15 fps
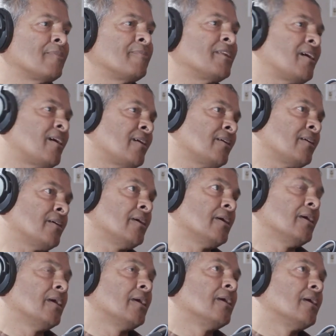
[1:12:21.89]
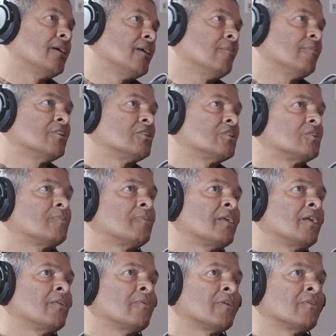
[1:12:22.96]
Let me just
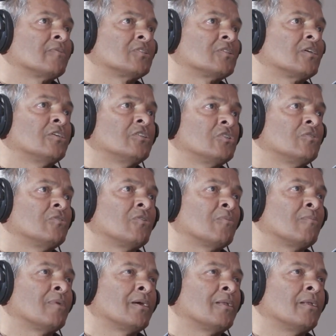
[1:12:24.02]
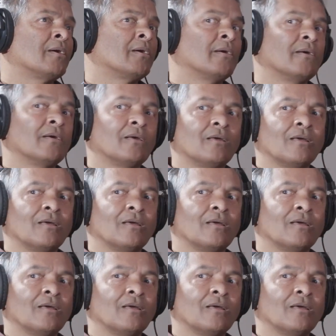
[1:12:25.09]
explain, when I was station commander,